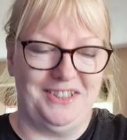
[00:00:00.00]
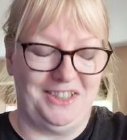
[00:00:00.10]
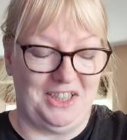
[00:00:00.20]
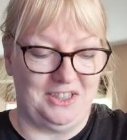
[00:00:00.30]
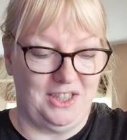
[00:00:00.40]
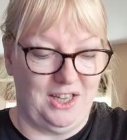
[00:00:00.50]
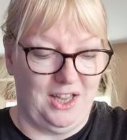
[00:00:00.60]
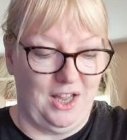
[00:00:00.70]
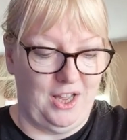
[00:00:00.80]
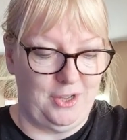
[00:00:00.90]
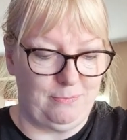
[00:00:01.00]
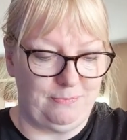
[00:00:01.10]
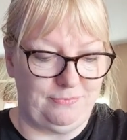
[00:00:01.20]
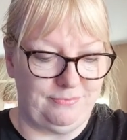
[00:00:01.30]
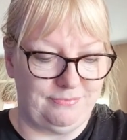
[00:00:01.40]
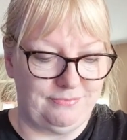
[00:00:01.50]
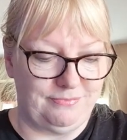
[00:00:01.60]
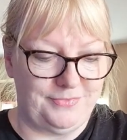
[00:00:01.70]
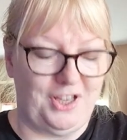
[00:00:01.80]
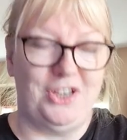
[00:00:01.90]
Yeah, and
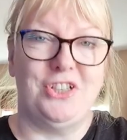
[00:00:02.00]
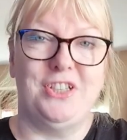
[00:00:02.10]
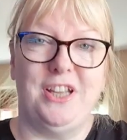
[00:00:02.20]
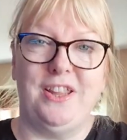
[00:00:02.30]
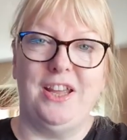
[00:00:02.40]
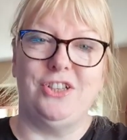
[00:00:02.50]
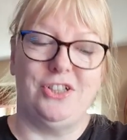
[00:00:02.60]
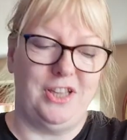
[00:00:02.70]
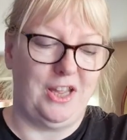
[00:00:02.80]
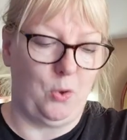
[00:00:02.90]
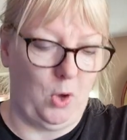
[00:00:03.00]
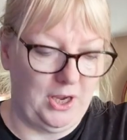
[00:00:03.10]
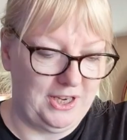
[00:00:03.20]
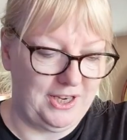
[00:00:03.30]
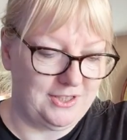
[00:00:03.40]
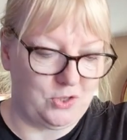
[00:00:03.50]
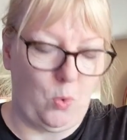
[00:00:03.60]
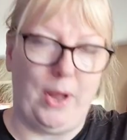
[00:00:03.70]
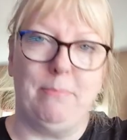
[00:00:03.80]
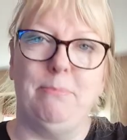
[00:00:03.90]
I just sit there quietly. It's
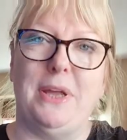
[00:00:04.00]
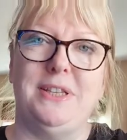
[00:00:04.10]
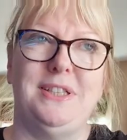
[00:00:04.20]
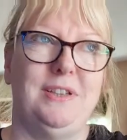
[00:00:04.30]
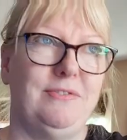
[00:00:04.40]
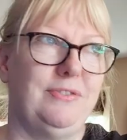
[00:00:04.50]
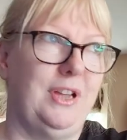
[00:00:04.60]
quite meditative,